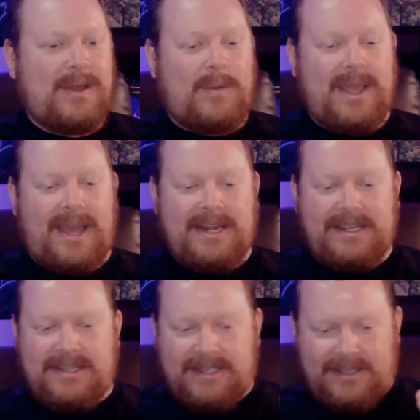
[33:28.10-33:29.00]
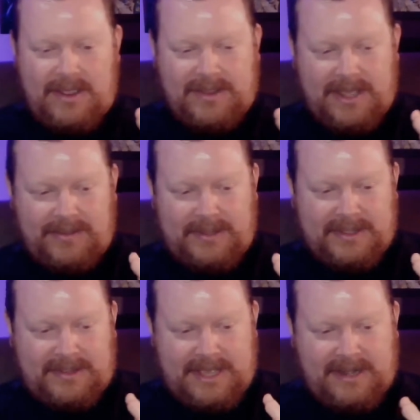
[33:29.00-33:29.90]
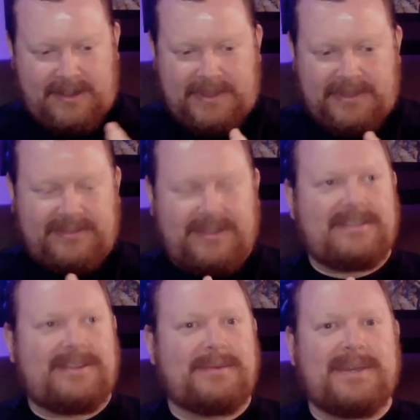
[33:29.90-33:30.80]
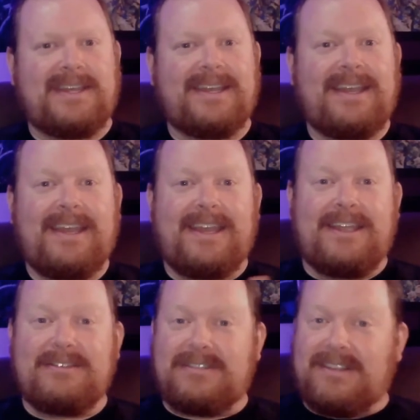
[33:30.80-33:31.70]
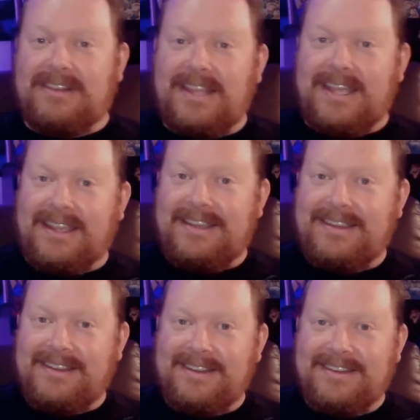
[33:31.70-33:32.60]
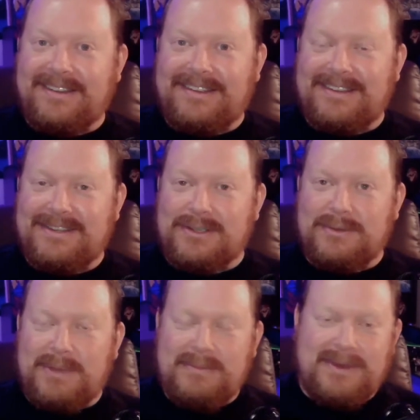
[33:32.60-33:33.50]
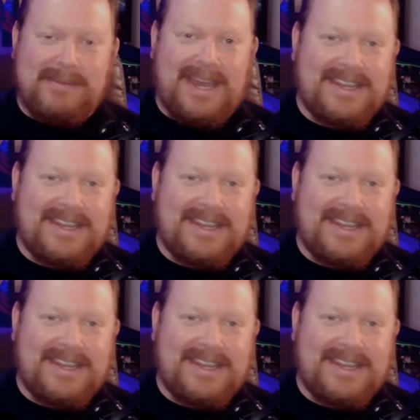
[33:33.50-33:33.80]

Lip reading: Wait, I need to. Okay, I'm gonna line it up on this side. So it'll be here's the link to Pinball Bash.